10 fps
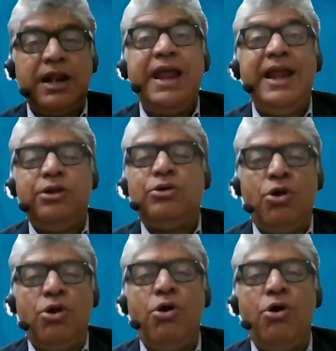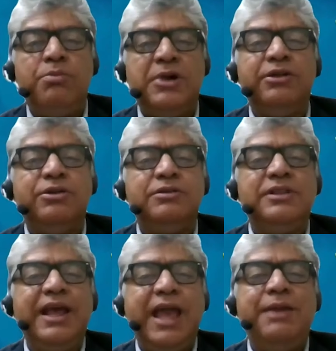right or wrong, but
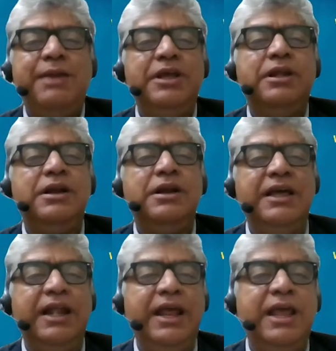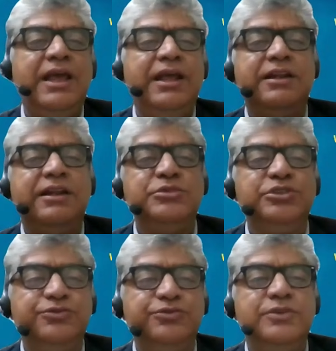they can be a little gray in terms